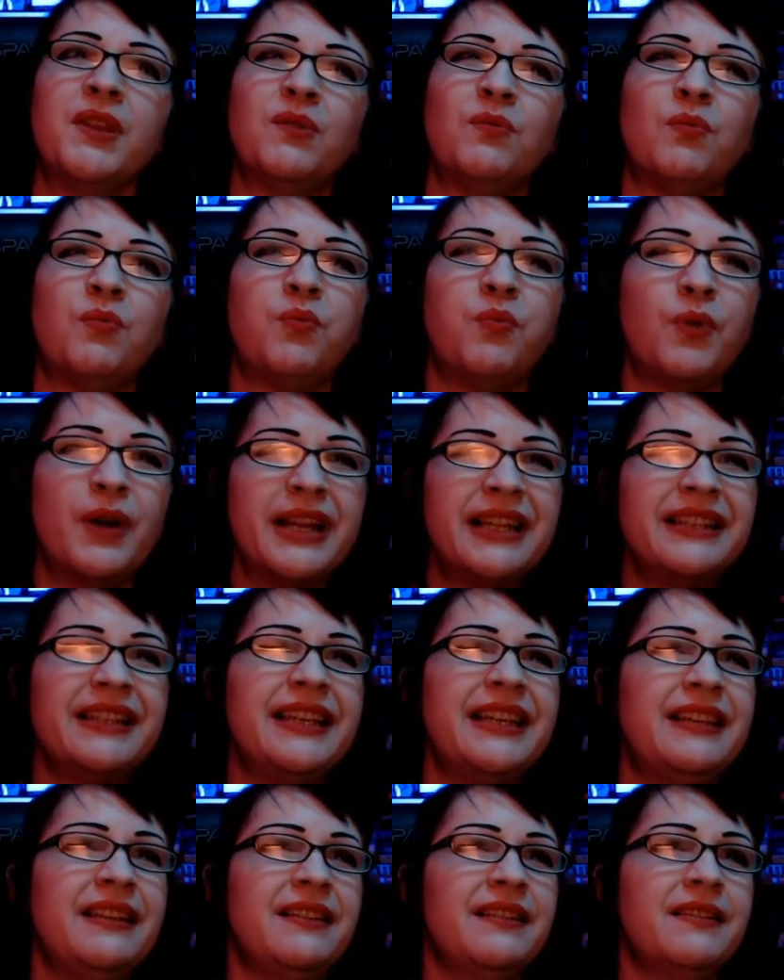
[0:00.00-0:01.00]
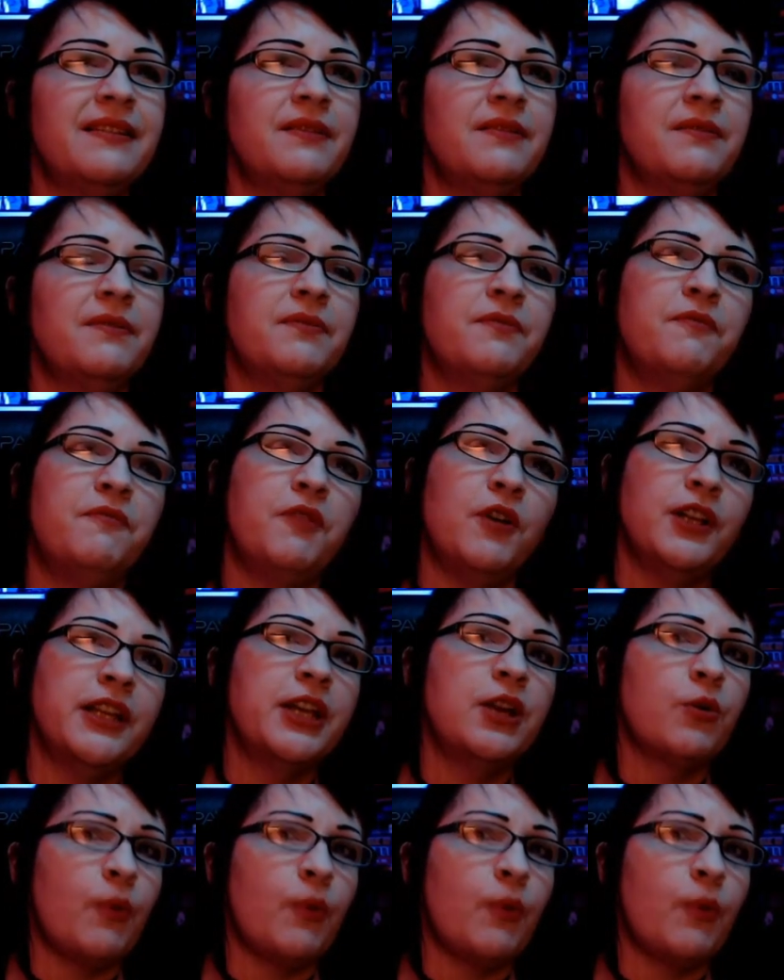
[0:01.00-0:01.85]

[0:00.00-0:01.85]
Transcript: really fully